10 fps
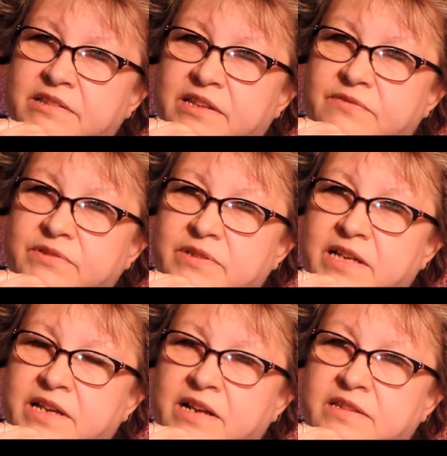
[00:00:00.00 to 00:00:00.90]
I loved doing
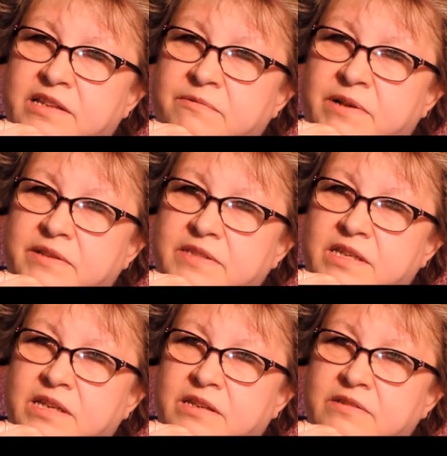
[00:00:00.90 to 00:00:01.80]
that kind of thing when I was
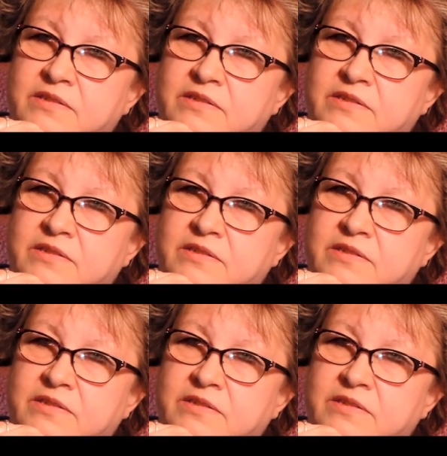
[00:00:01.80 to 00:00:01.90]
a kid.